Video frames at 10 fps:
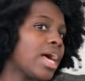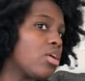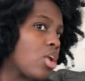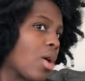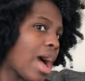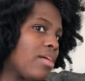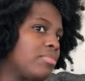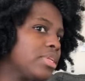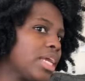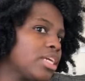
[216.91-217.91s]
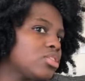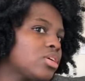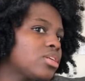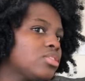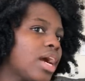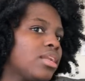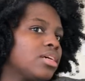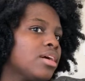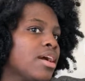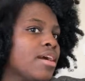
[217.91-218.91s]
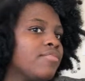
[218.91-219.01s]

I don't know, I've been like trying to